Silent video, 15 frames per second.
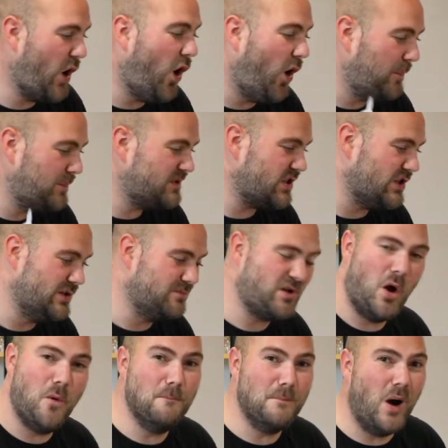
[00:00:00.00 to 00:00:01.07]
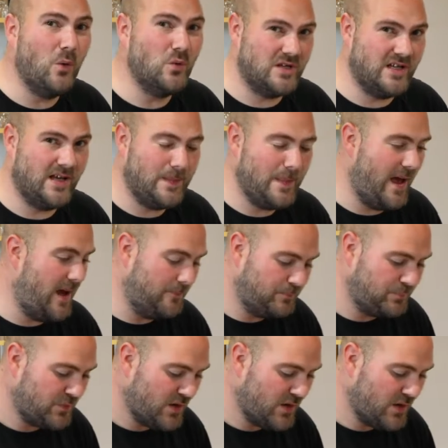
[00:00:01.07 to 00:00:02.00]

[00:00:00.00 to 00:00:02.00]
Hops can go mouldy in there.